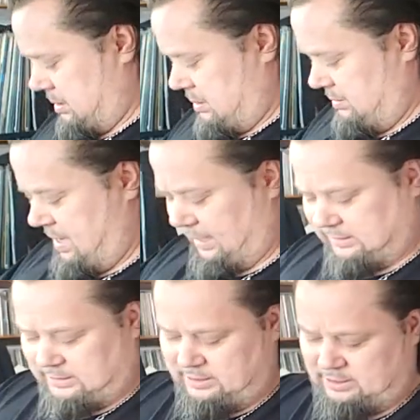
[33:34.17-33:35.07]

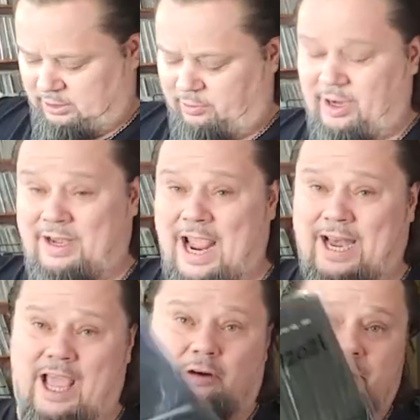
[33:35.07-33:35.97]
Next is the great Nat
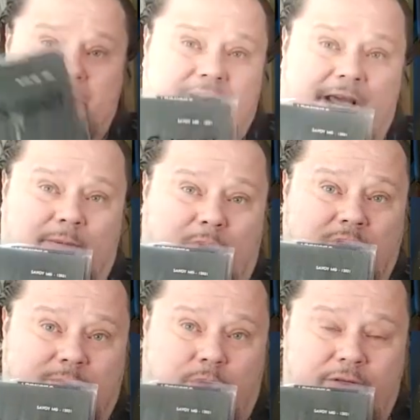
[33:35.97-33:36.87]
Adderley, Cannonball's
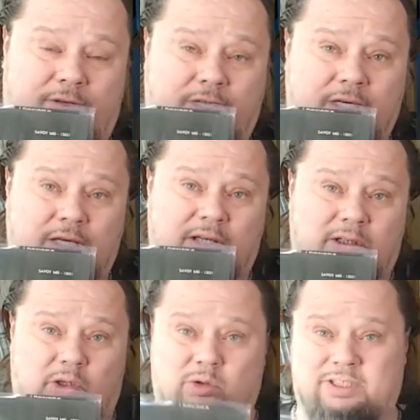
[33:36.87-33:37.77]
brother,
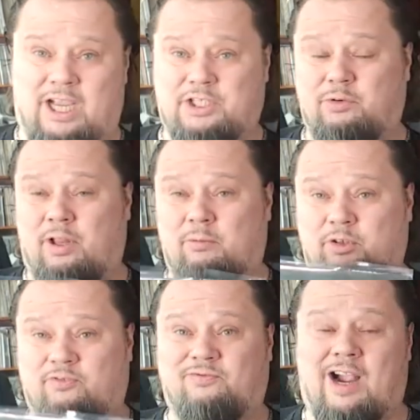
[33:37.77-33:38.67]
who's actually one of the
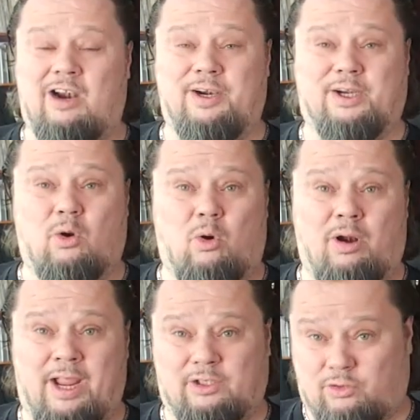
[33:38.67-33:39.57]
most fiery
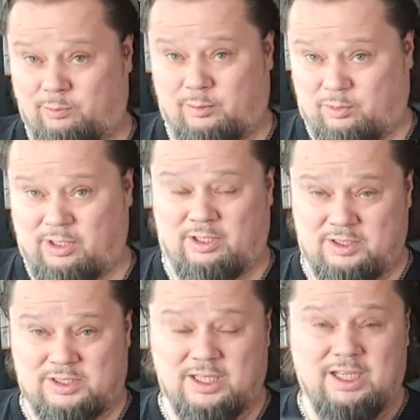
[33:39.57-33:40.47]
cornet trumpet
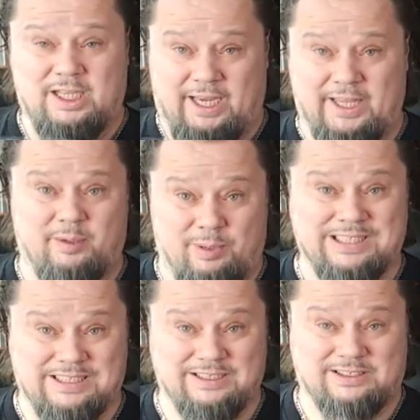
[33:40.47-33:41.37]
players in the
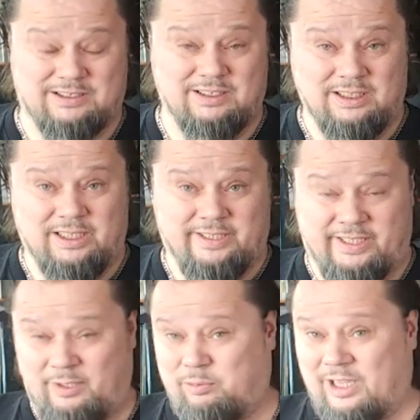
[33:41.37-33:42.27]
business. And
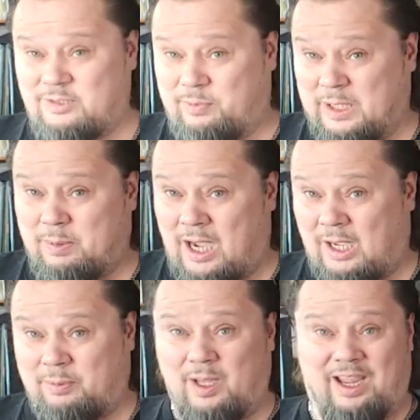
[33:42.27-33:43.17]
he plays
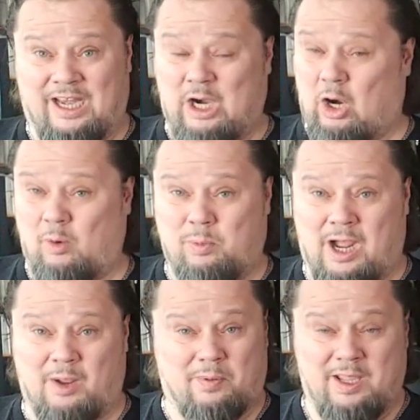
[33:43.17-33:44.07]
bebop and hard
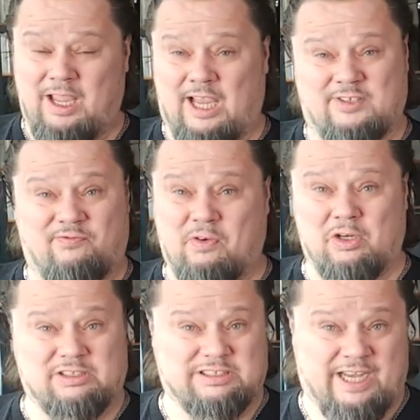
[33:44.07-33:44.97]
bop as
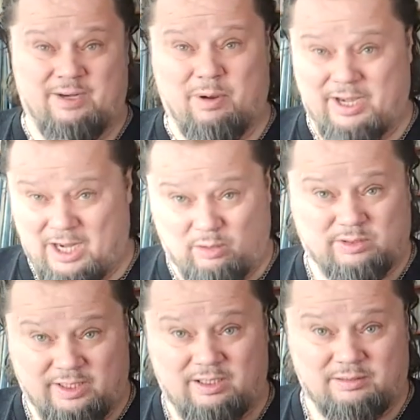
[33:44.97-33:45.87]
fierce as anybody out
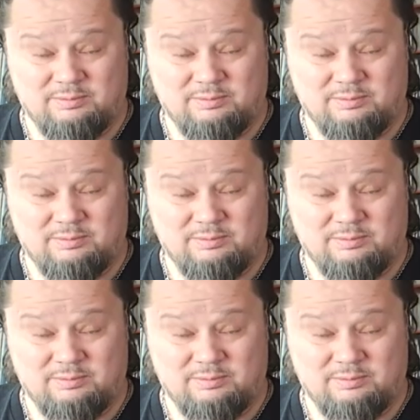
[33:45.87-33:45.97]
there.